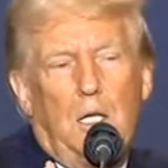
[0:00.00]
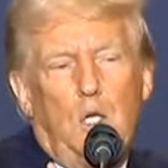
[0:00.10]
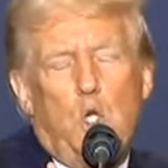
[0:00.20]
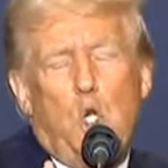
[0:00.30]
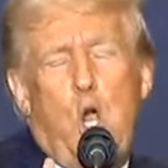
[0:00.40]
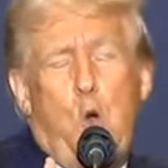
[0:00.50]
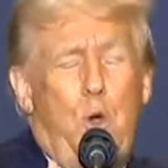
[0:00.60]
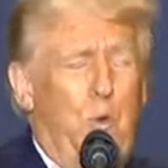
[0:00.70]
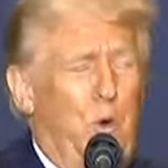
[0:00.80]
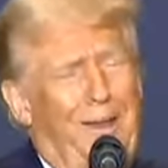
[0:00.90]
No,
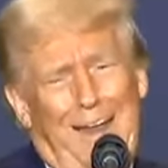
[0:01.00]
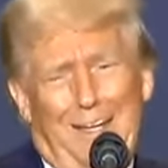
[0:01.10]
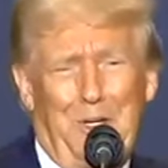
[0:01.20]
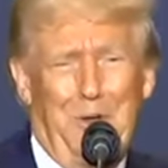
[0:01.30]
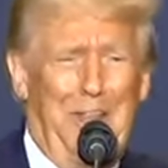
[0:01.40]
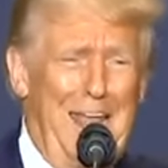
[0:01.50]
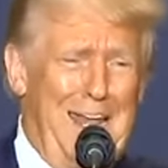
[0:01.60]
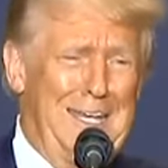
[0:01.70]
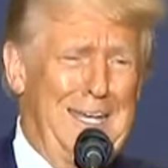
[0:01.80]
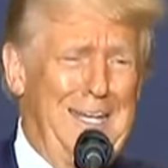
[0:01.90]
we will not do
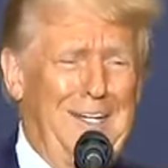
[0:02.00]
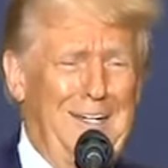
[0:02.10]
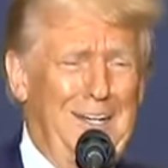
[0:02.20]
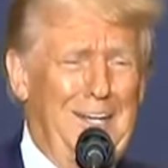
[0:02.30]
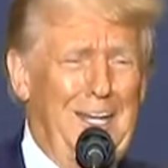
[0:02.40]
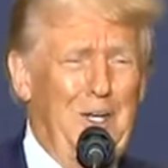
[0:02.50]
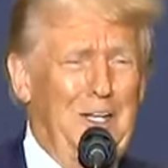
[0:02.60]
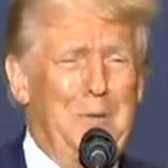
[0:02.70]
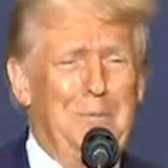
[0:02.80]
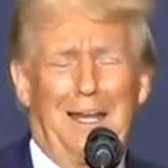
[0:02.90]
that. He looked
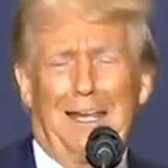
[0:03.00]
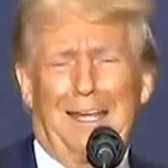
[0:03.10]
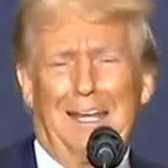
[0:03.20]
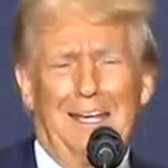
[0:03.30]
at me like,